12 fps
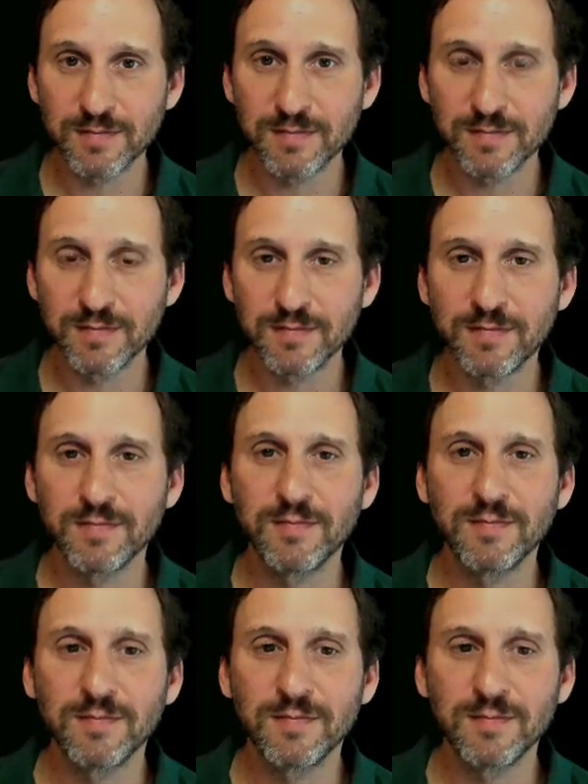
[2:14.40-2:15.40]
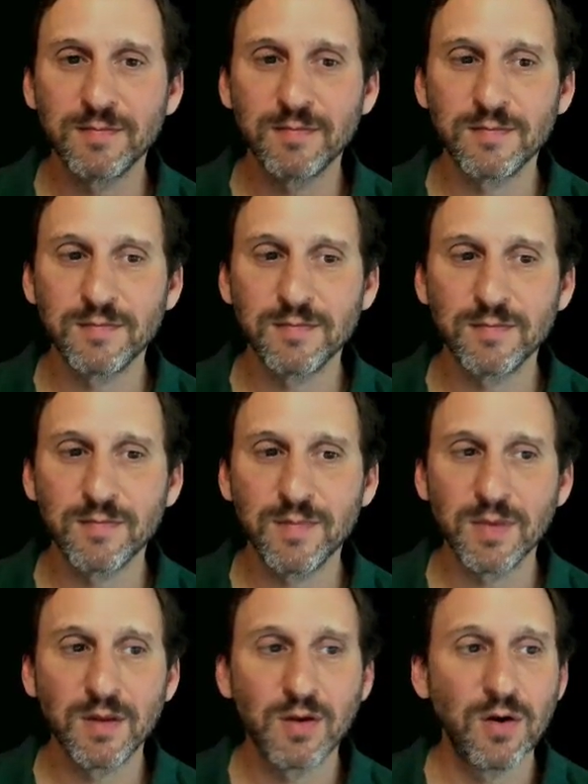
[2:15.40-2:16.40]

(no one is talking)